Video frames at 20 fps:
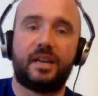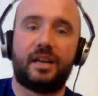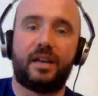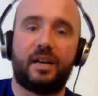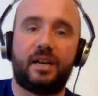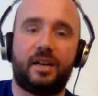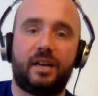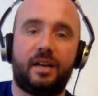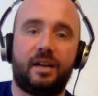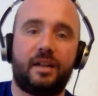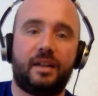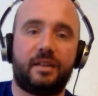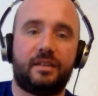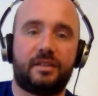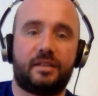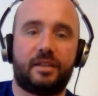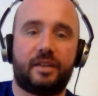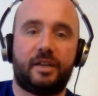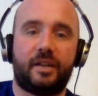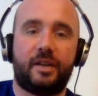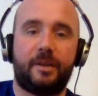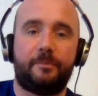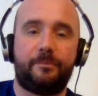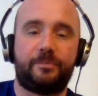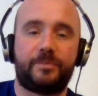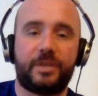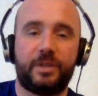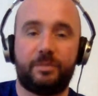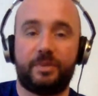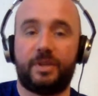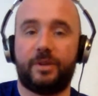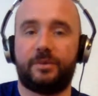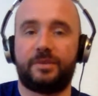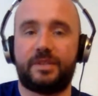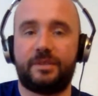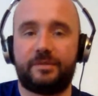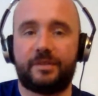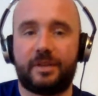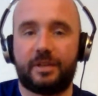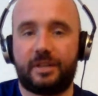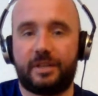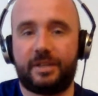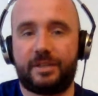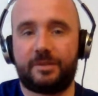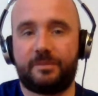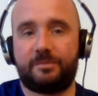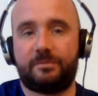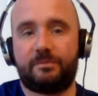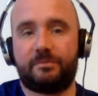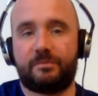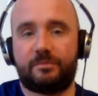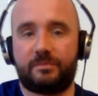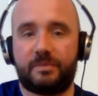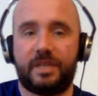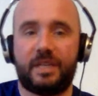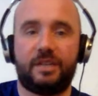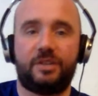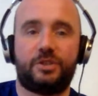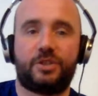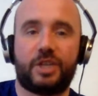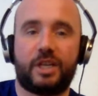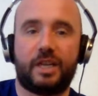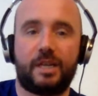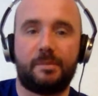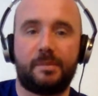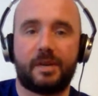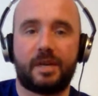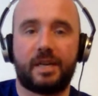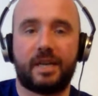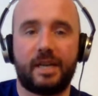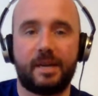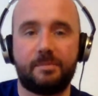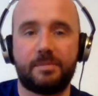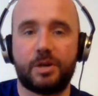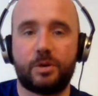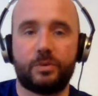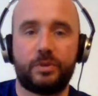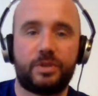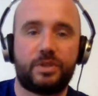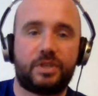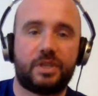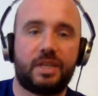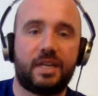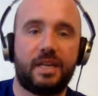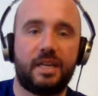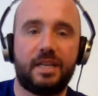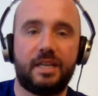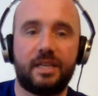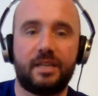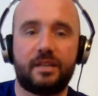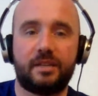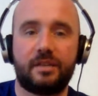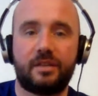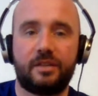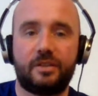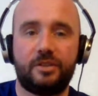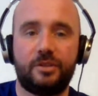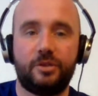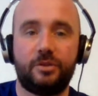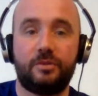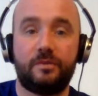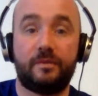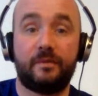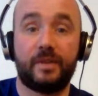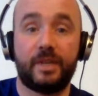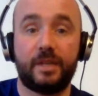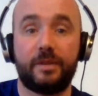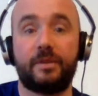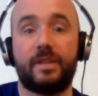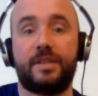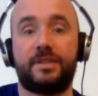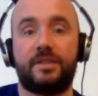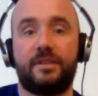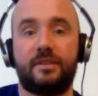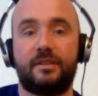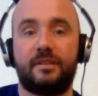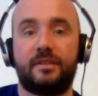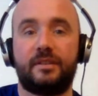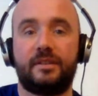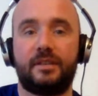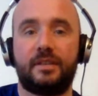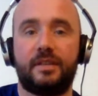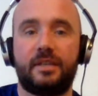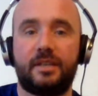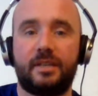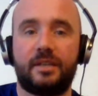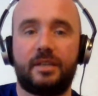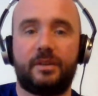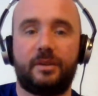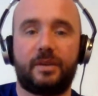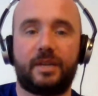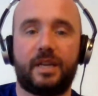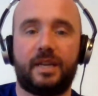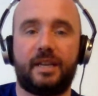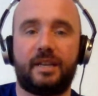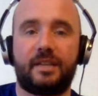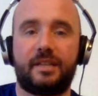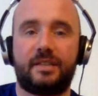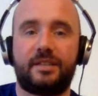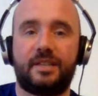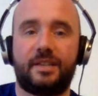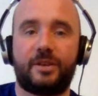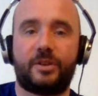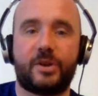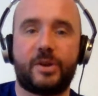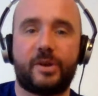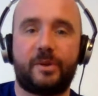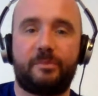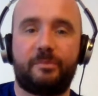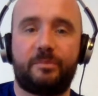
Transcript: and you'll be notified each time I post a new video lesson. Okay, take care.